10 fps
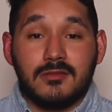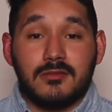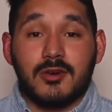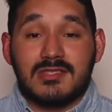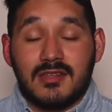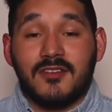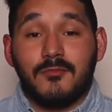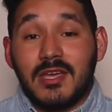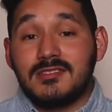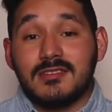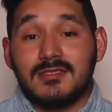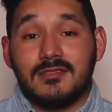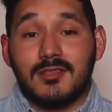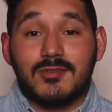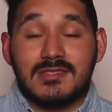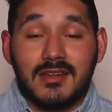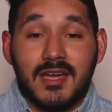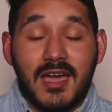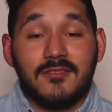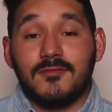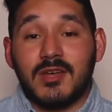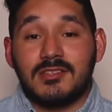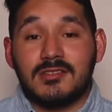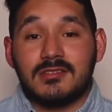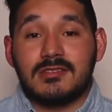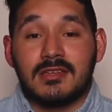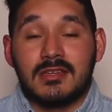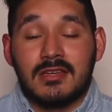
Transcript: those that I've mentioned and those that I haven't mentioned.